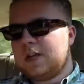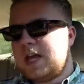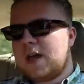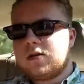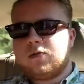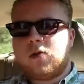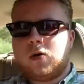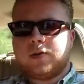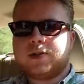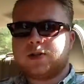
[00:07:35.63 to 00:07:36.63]
you can't go
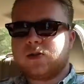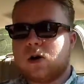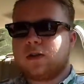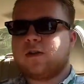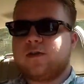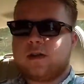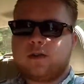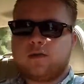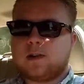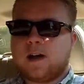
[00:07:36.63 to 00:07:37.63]
wrong with this car. They're
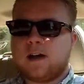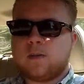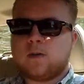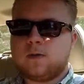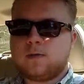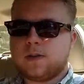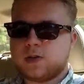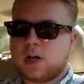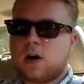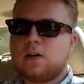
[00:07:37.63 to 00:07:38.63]
very reliable.
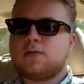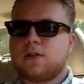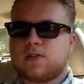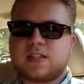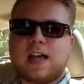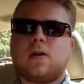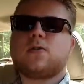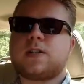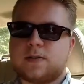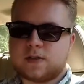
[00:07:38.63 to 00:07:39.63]
There's
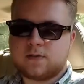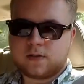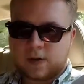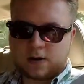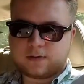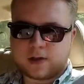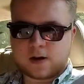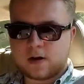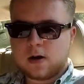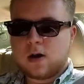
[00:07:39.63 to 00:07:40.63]
thousands of them out
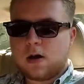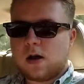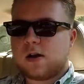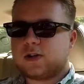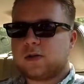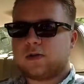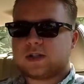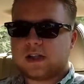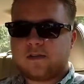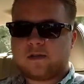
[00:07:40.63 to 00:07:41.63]
there, so
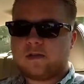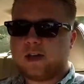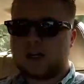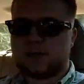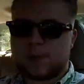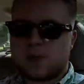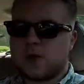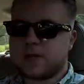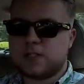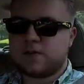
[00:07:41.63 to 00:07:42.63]
there's definitely going to be
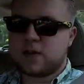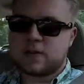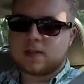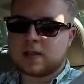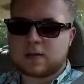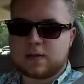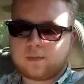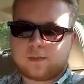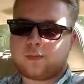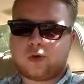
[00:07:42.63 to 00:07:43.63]
parts if
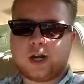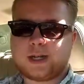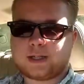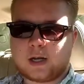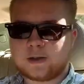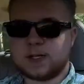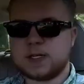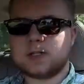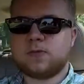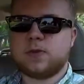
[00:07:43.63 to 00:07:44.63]
anything breaks on
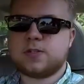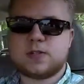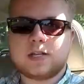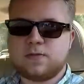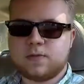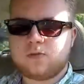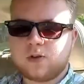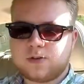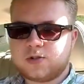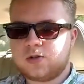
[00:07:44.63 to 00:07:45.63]
these, which they
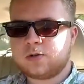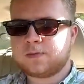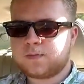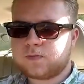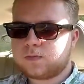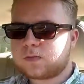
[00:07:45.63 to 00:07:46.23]
really shouldn't.